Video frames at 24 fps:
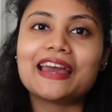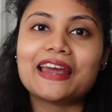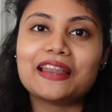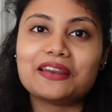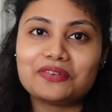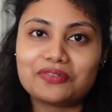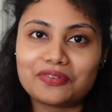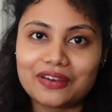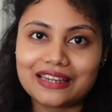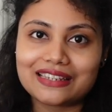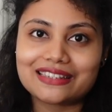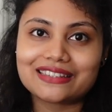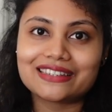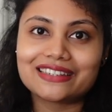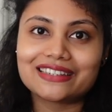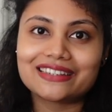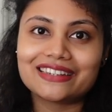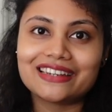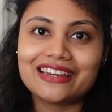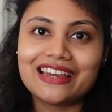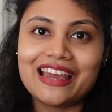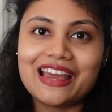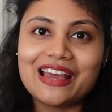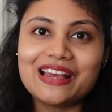
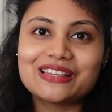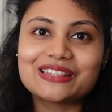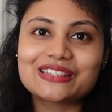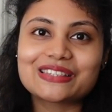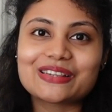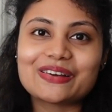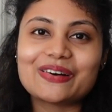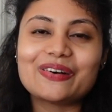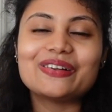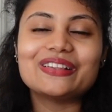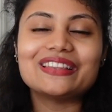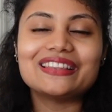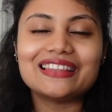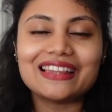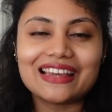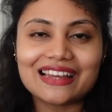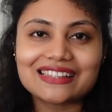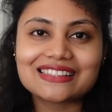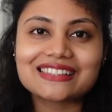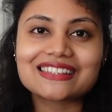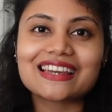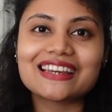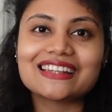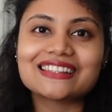handwriting. So
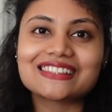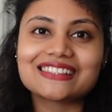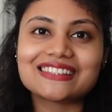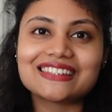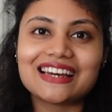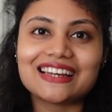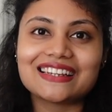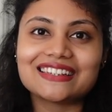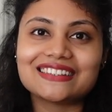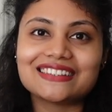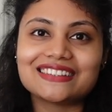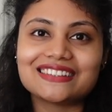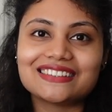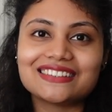let's get started.